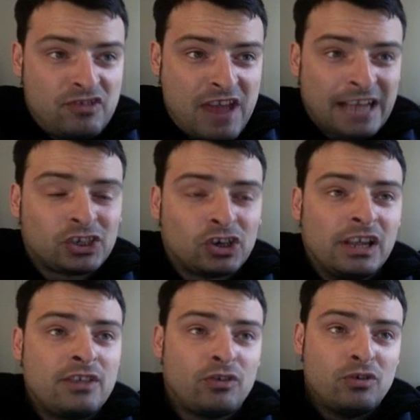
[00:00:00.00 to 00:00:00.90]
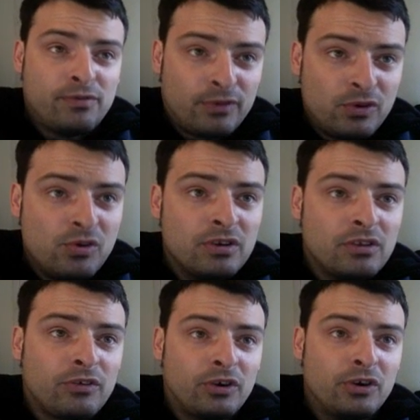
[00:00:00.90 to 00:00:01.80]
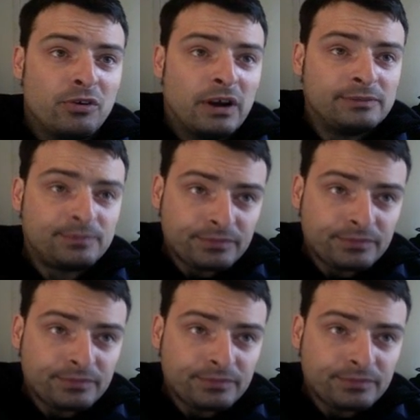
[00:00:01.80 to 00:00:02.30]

naturally through food and through